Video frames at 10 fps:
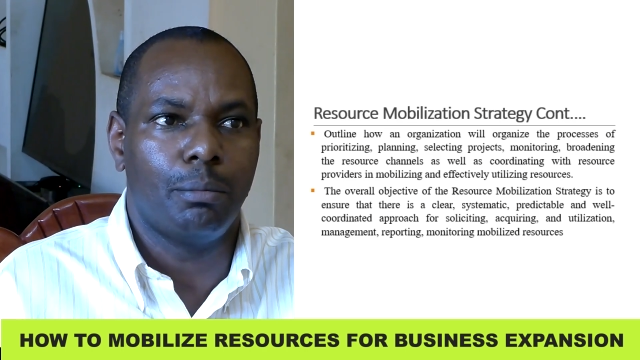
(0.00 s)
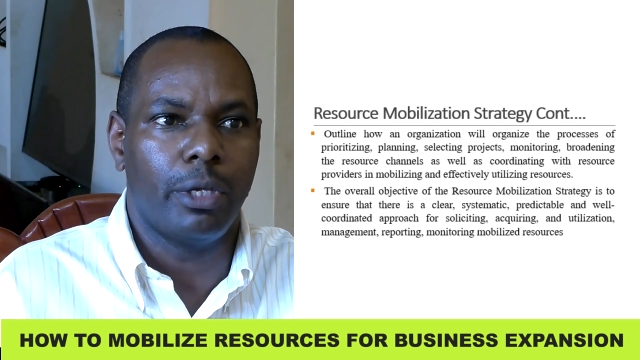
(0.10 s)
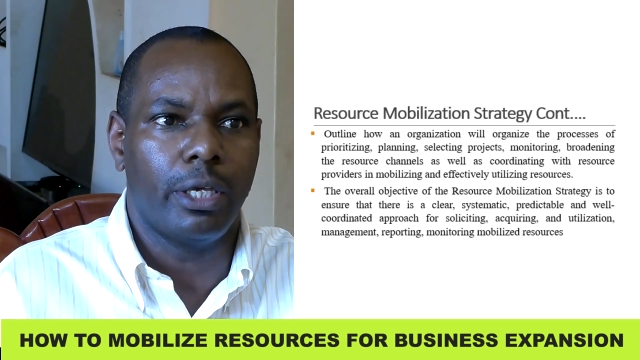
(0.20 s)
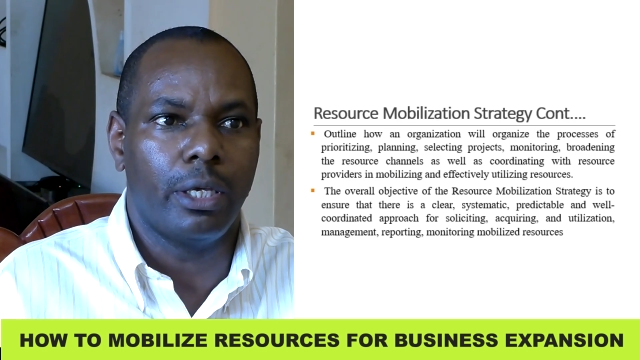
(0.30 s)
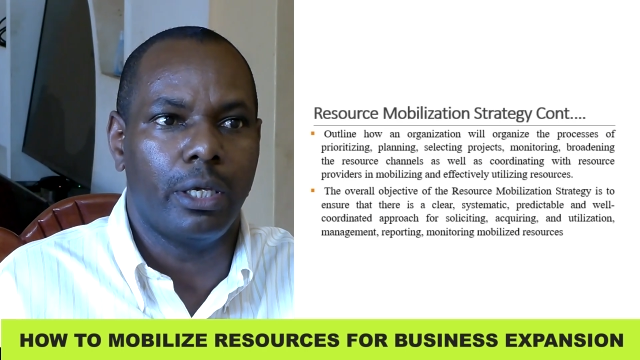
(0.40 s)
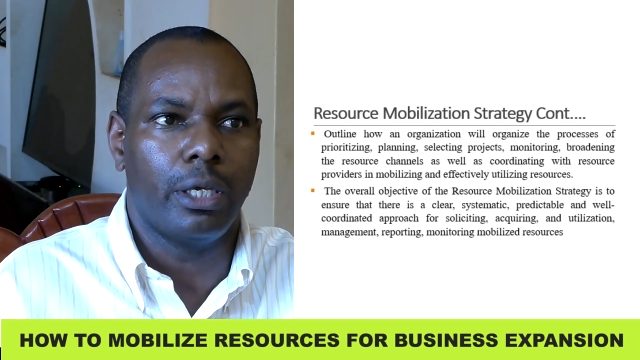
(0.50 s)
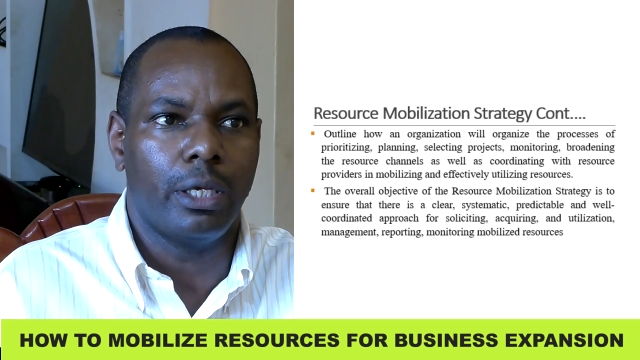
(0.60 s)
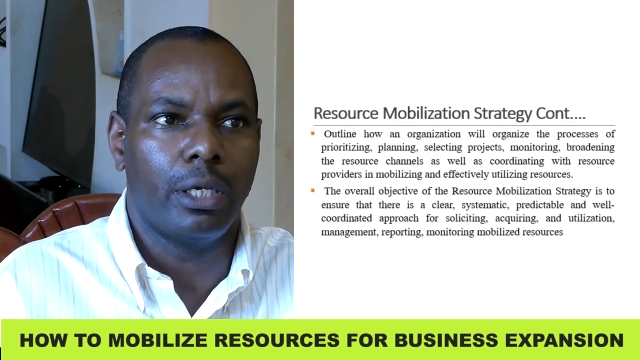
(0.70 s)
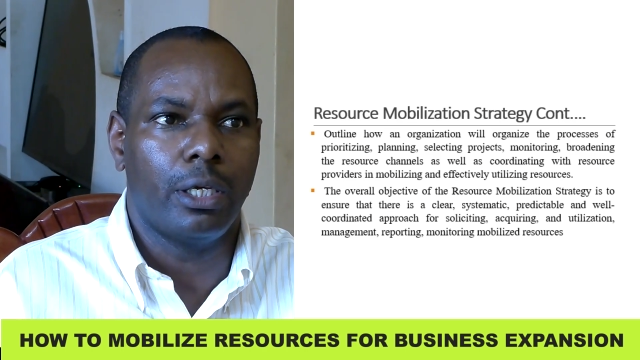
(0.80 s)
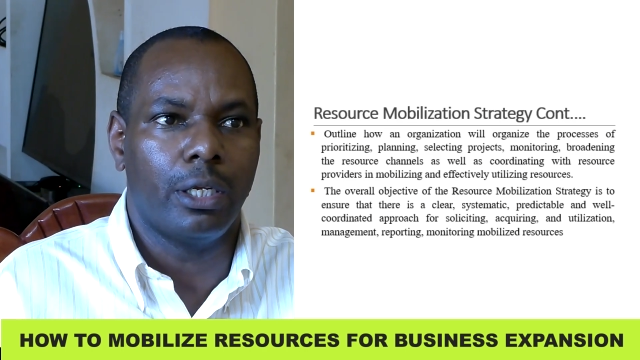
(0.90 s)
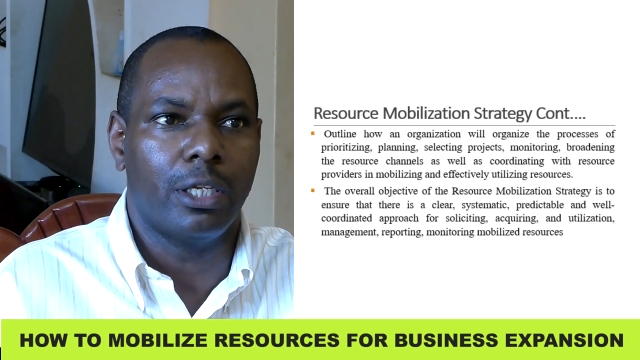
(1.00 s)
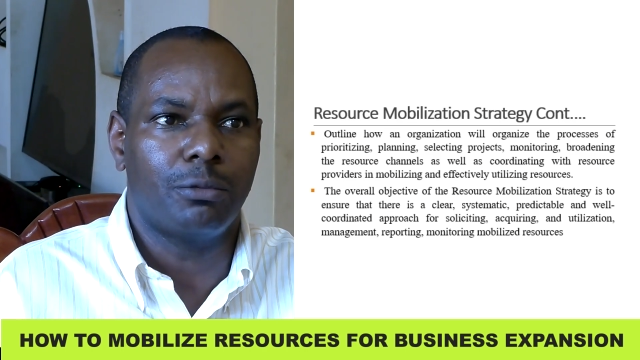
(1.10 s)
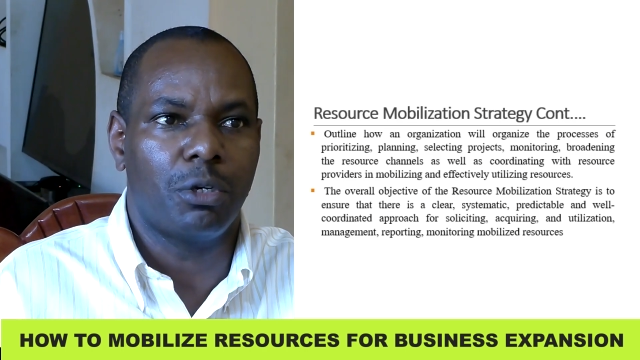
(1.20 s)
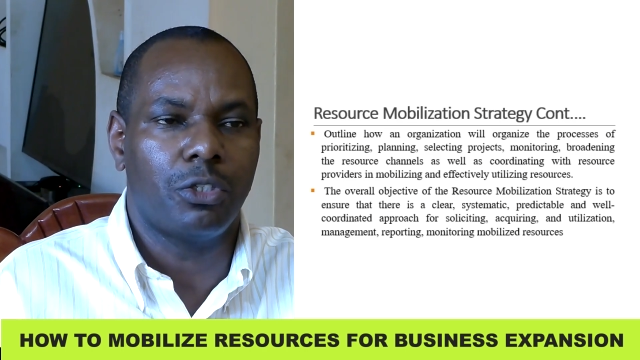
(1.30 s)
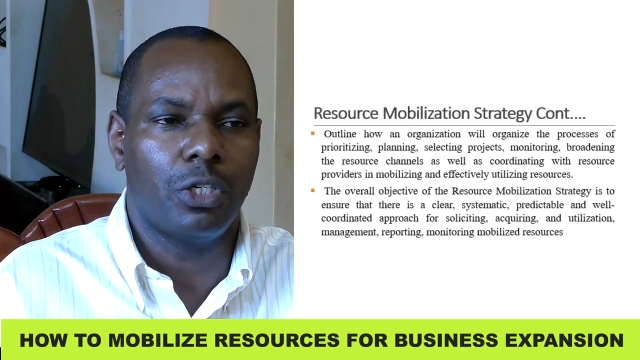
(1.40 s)
may,
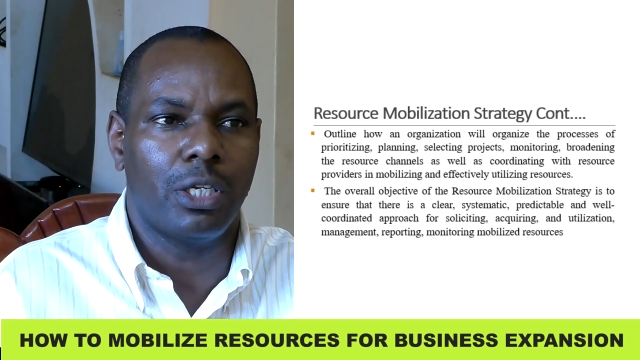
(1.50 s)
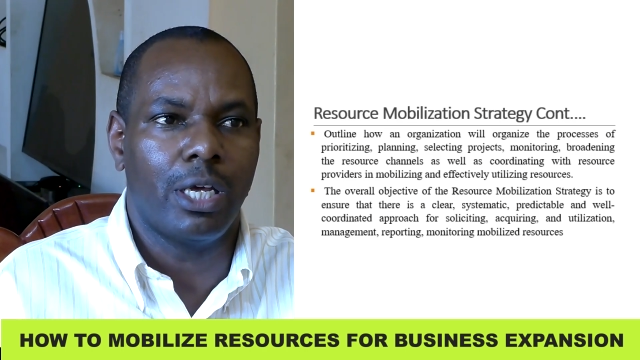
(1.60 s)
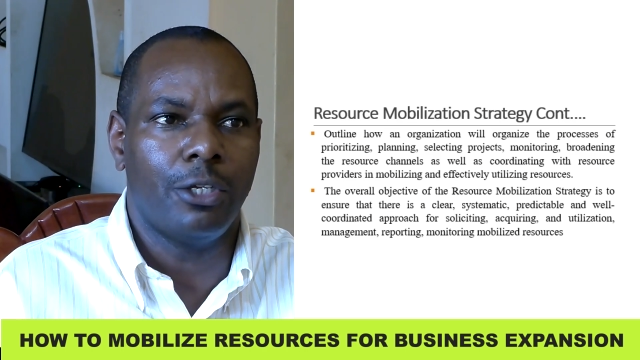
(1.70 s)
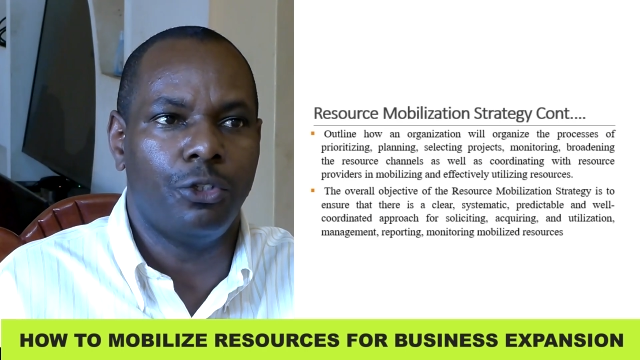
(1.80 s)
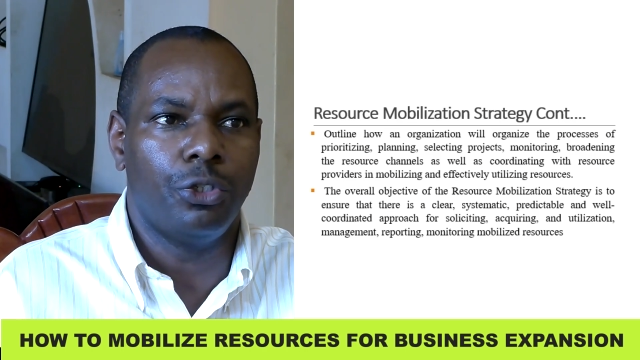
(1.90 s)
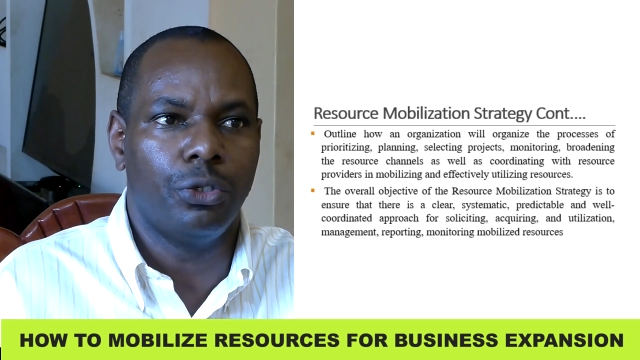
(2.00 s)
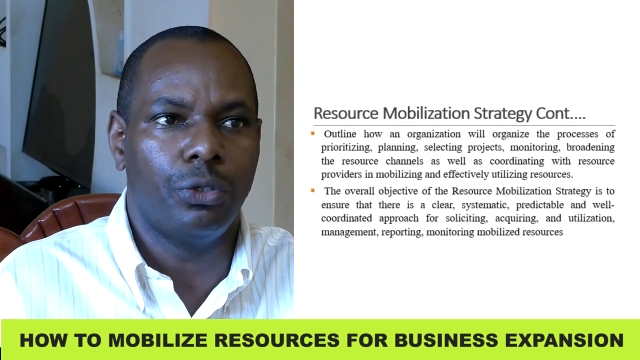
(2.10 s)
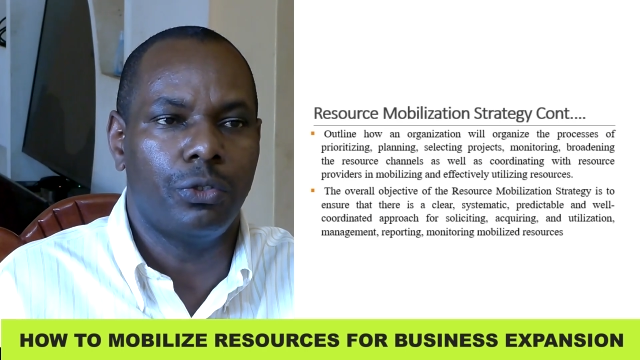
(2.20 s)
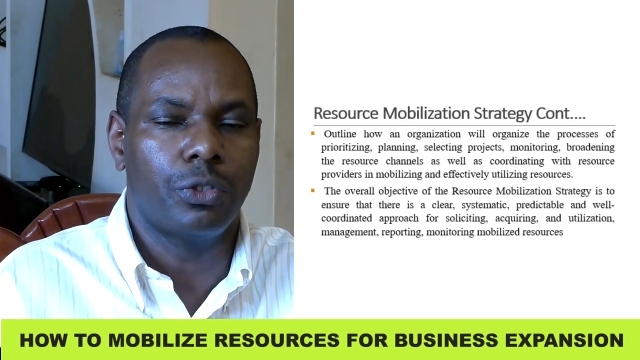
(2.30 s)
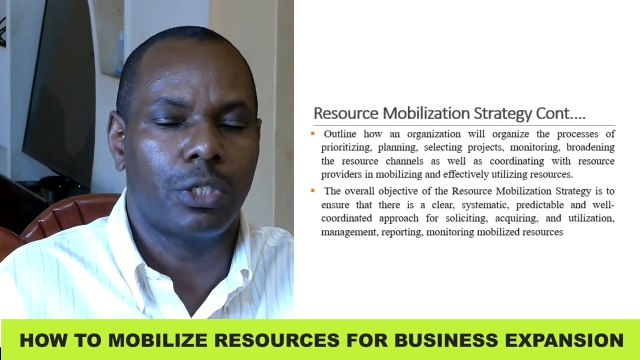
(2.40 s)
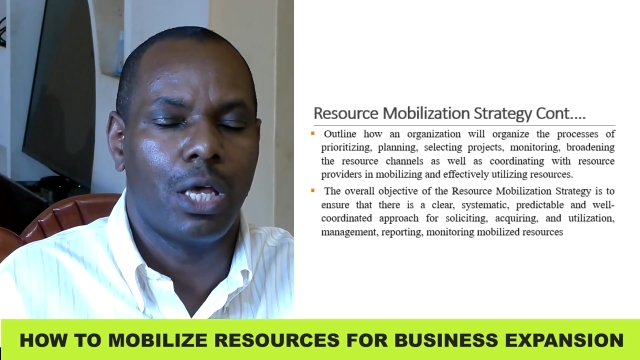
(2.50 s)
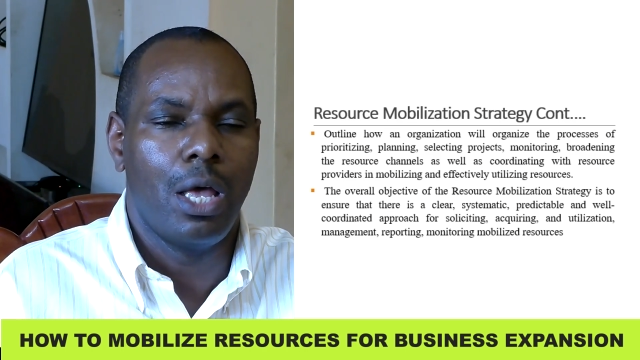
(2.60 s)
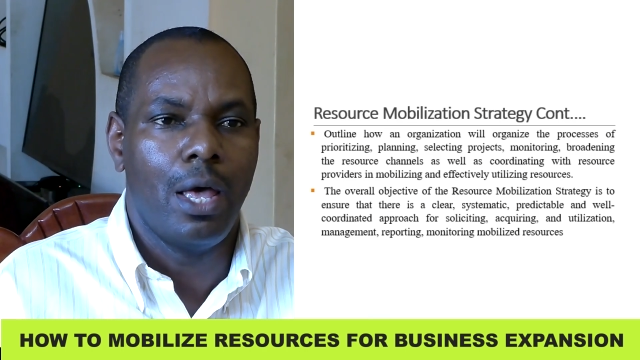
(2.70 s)
especially in NGOs,